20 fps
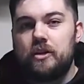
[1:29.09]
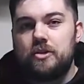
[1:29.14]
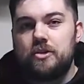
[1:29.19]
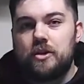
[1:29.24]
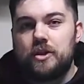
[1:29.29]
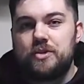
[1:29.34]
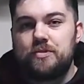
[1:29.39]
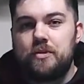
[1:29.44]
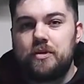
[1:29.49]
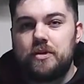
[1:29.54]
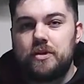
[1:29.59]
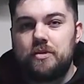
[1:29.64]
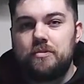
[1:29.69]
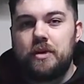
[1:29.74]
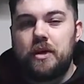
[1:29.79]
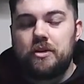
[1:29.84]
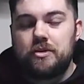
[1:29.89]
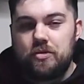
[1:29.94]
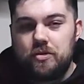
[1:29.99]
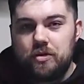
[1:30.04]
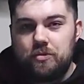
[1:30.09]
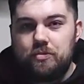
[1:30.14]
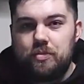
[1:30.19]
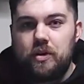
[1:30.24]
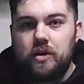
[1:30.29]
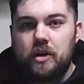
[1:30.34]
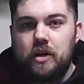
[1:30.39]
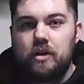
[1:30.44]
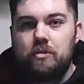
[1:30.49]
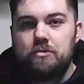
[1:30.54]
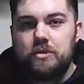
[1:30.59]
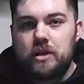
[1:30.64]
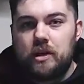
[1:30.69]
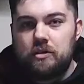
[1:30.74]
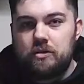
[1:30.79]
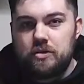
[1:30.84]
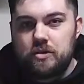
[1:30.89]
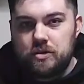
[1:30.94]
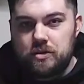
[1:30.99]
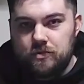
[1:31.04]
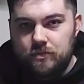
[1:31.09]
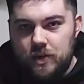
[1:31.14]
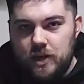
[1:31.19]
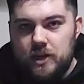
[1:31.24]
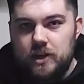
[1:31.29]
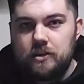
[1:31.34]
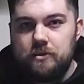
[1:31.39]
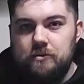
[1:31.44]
adjustments to make sure the print comes out just fine.